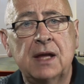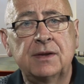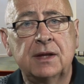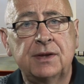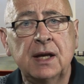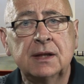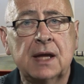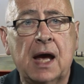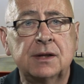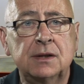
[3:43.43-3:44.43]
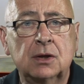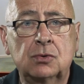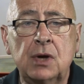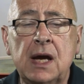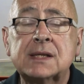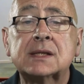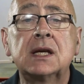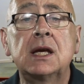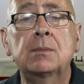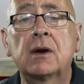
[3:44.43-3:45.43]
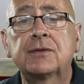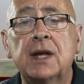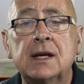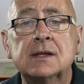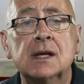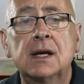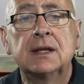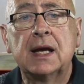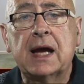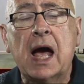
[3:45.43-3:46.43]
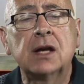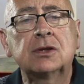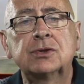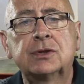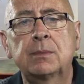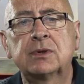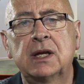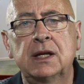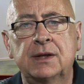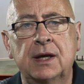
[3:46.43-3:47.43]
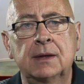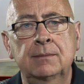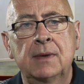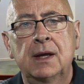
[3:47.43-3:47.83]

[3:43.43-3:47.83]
and they think that in the great scheme of things, they can't contribute anything.